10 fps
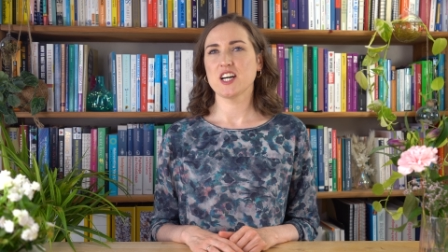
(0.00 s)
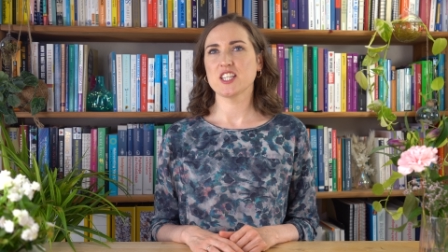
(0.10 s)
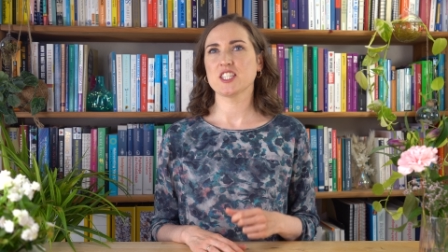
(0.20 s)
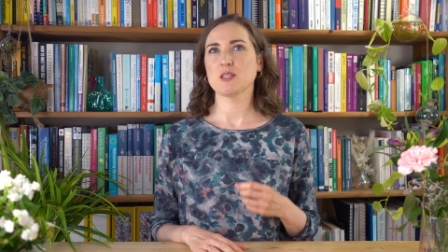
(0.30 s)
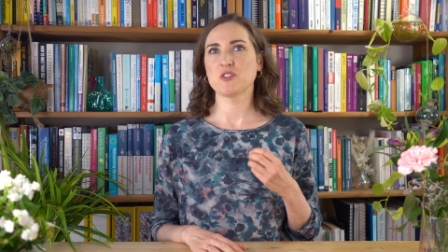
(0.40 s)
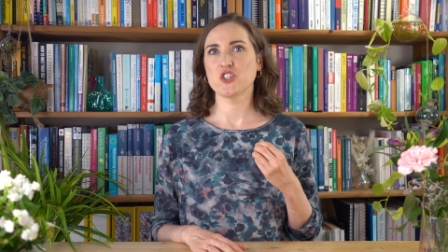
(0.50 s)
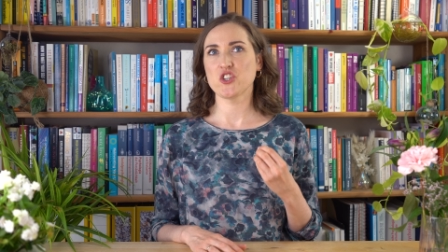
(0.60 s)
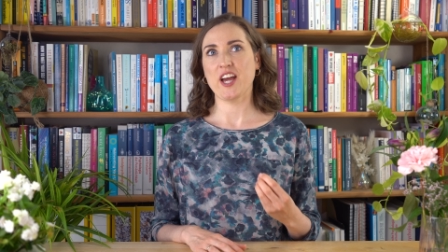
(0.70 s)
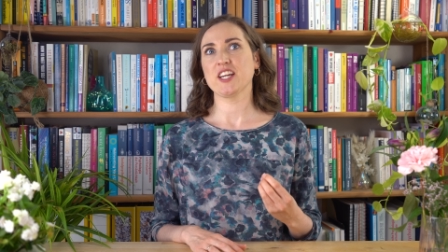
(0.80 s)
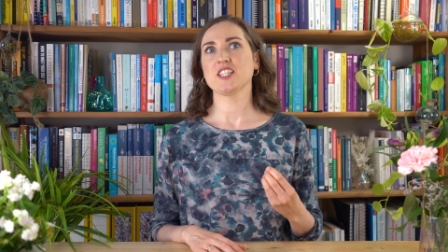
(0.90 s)
a
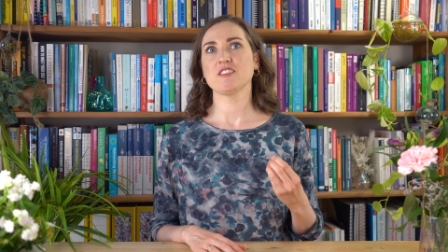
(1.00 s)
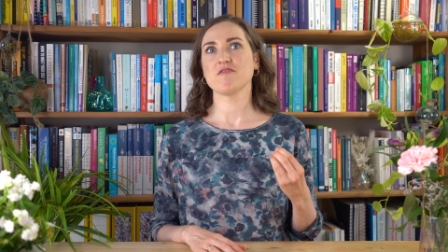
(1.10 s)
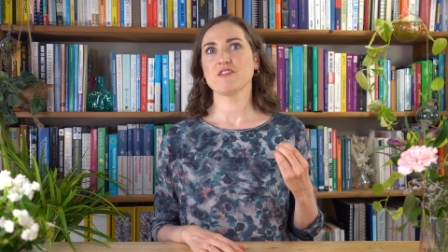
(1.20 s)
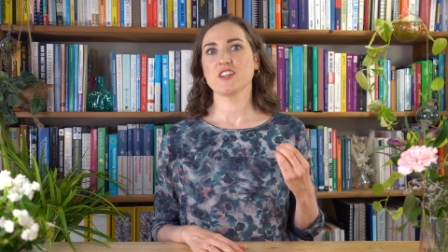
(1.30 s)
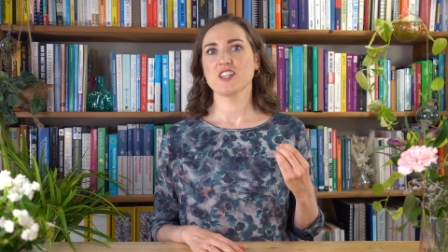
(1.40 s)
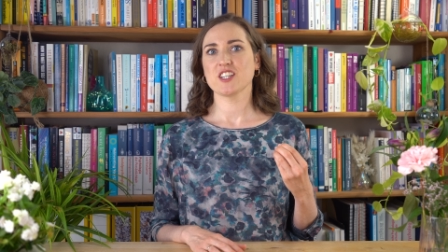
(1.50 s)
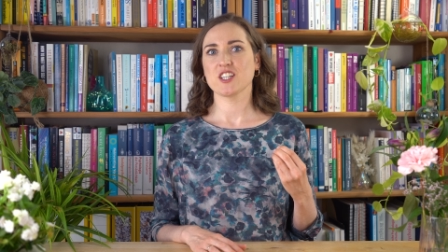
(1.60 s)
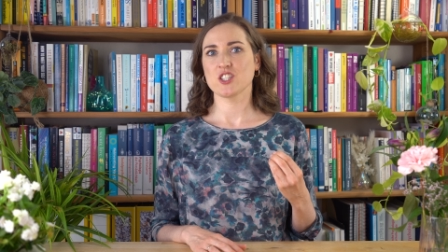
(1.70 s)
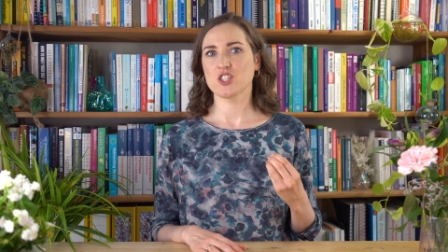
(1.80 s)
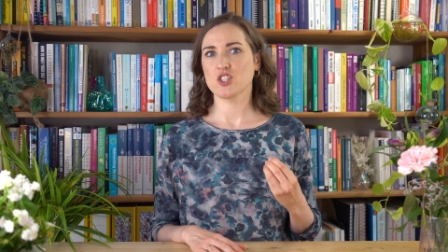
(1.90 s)
subjective
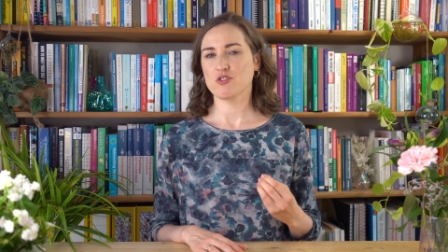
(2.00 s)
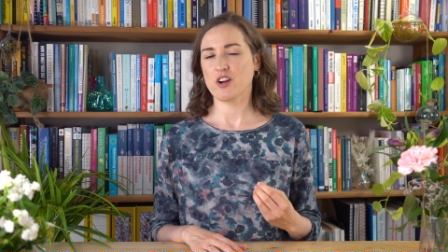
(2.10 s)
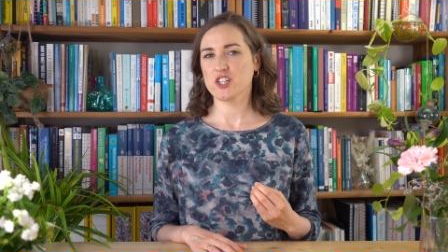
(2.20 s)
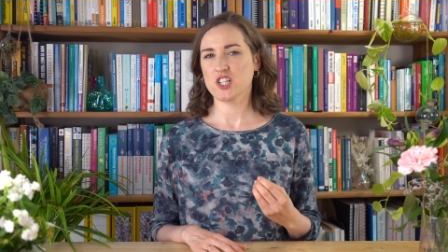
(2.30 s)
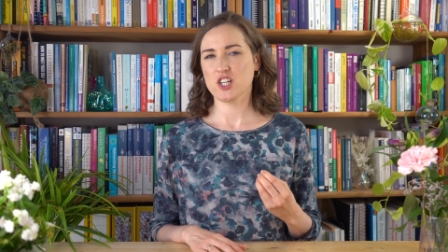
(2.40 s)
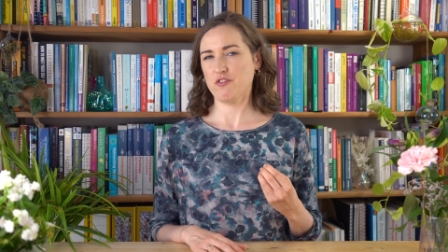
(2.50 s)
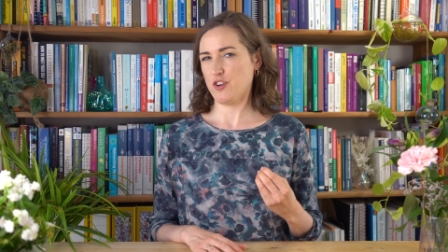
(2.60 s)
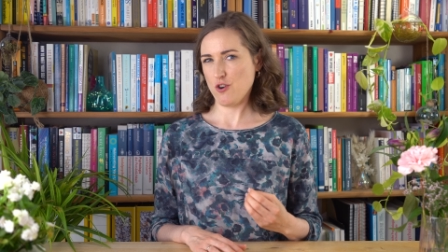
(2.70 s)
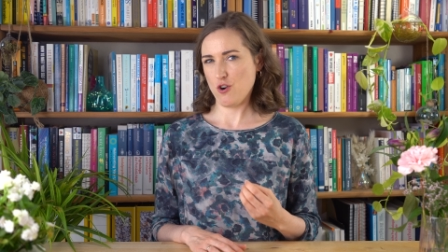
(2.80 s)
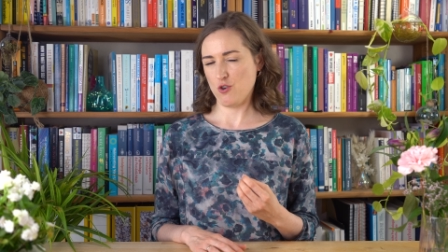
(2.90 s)
construction of
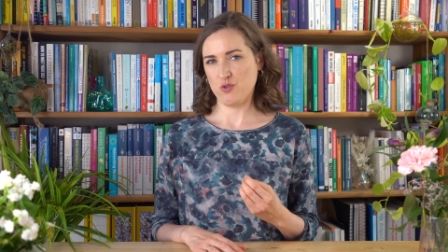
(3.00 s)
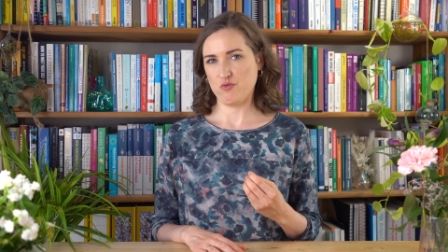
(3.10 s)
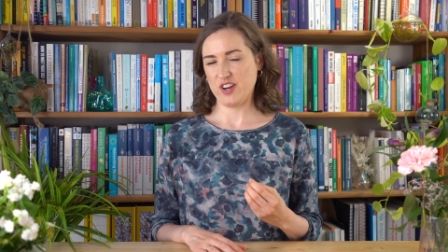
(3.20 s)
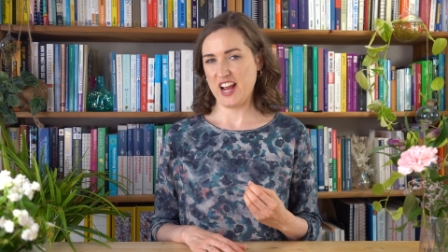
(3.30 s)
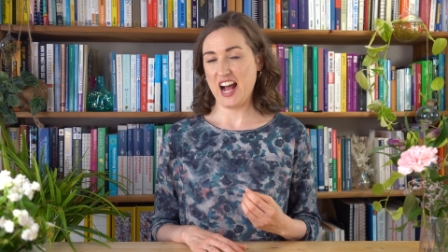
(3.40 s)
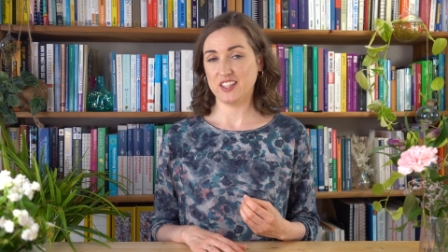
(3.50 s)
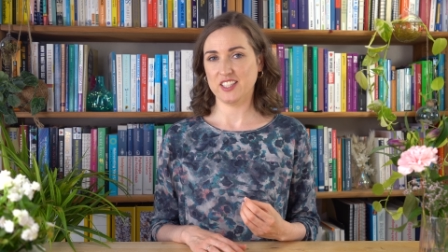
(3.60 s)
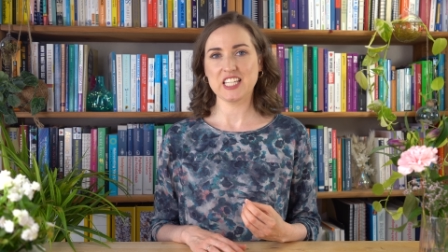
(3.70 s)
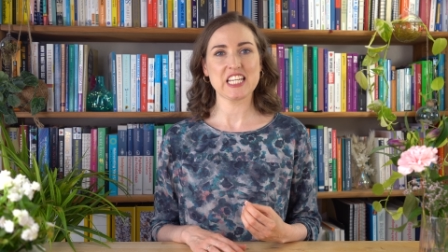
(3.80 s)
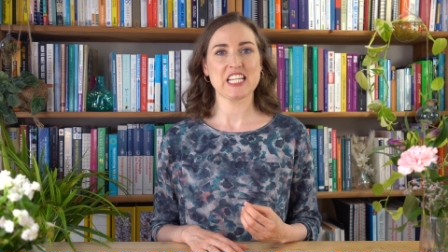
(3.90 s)
your own
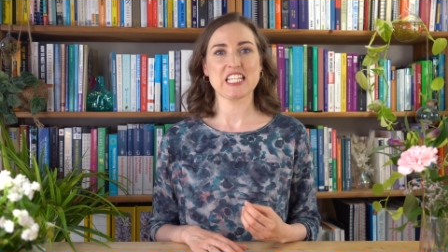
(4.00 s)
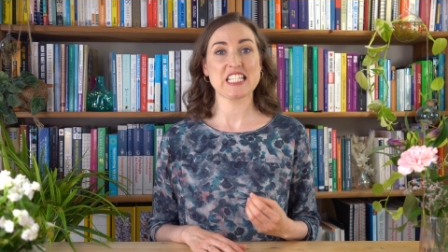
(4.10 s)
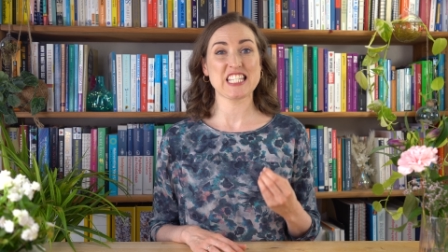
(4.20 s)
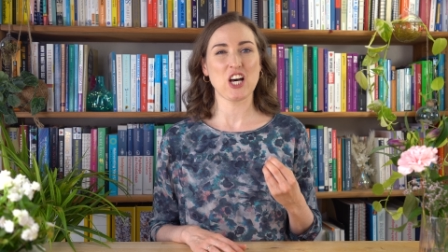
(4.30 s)
reality. It's